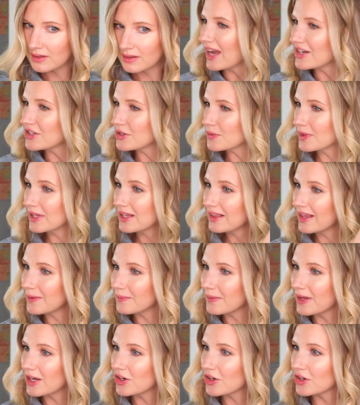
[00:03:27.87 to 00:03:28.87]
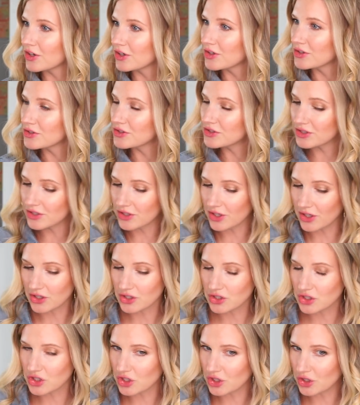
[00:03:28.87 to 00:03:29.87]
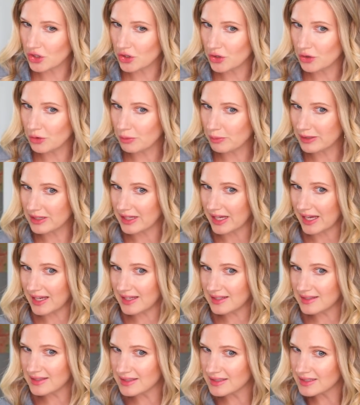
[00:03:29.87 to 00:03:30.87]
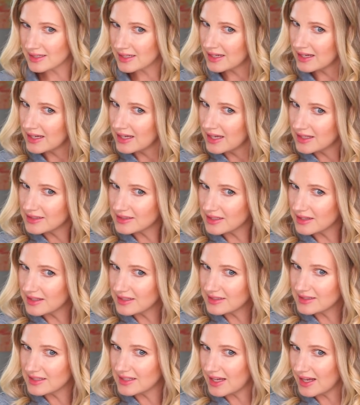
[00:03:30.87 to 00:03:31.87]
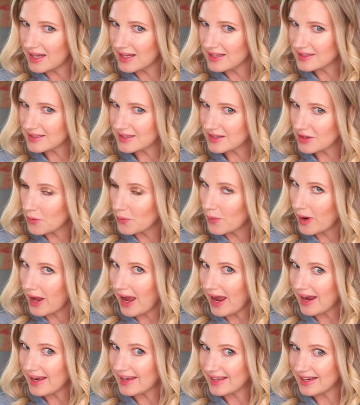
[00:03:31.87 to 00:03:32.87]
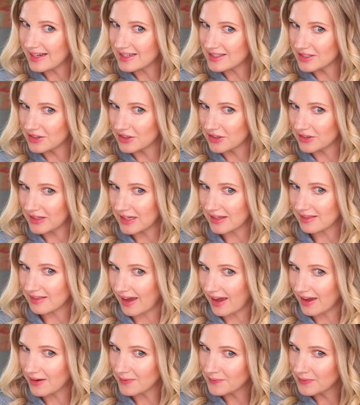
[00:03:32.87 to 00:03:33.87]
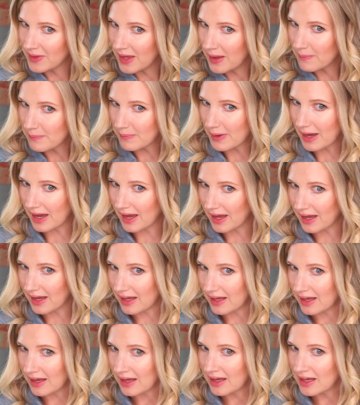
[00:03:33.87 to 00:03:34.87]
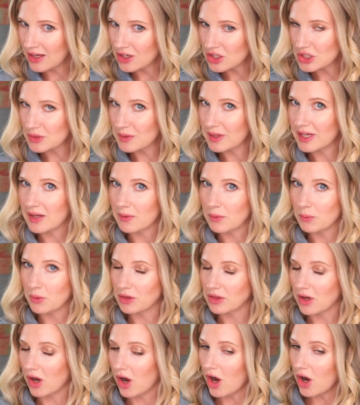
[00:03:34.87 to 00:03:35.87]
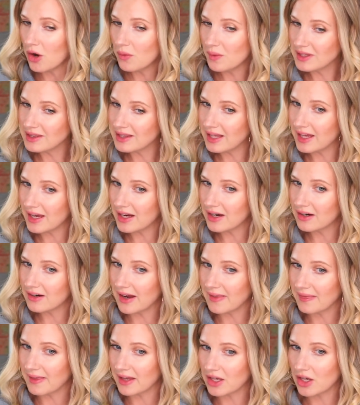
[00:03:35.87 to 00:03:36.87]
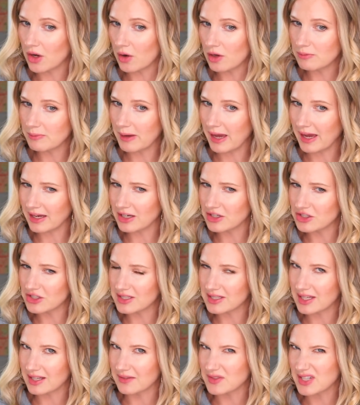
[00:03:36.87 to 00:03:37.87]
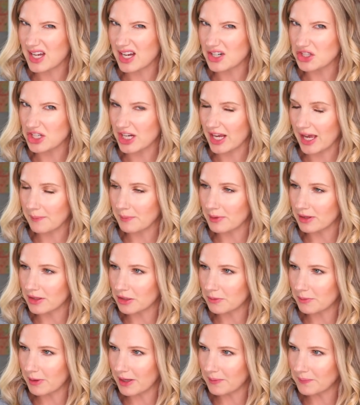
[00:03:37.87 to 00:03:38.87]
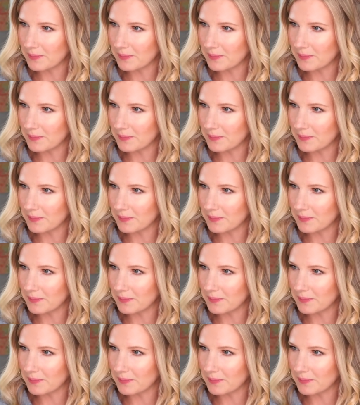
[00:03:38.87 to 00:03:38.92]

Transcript: I don't really like my curls to look too placed, so this is the way I get it to look like that, by doing it with all one layer and then going back and just kind of touching up a little bit.